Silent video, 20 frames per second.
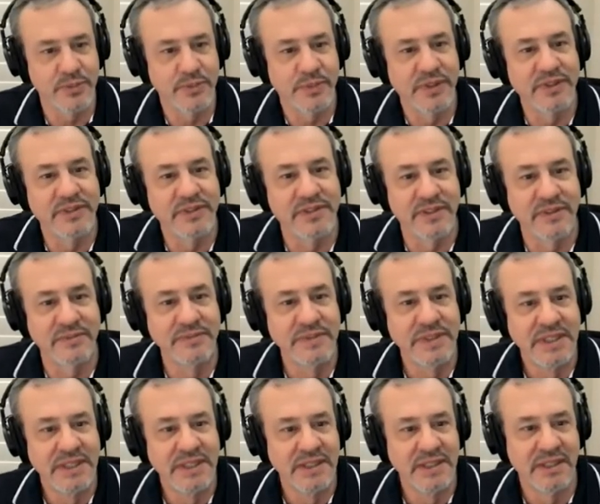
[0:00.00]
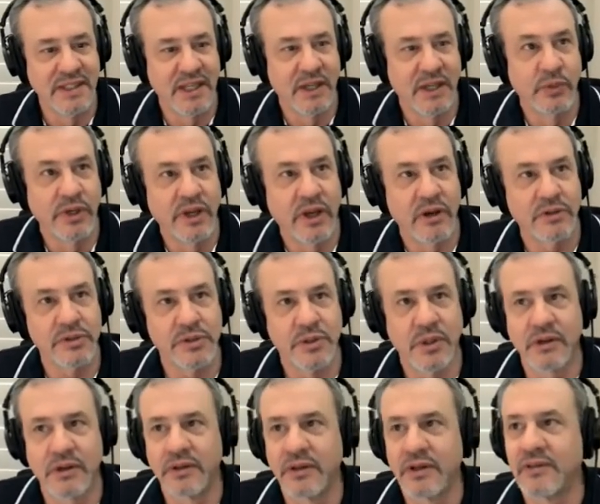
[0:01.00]
But and we
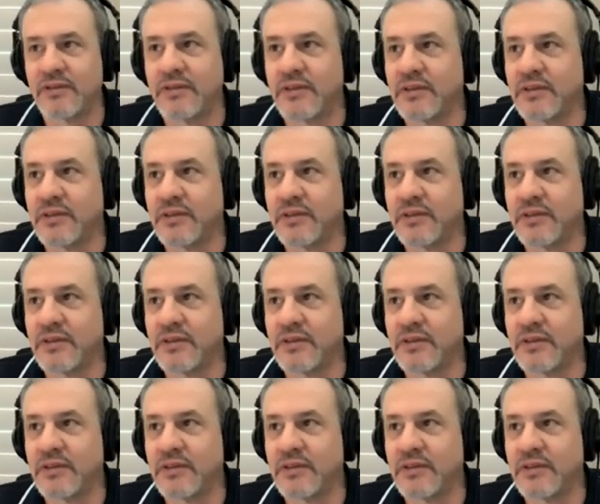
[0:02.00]
also have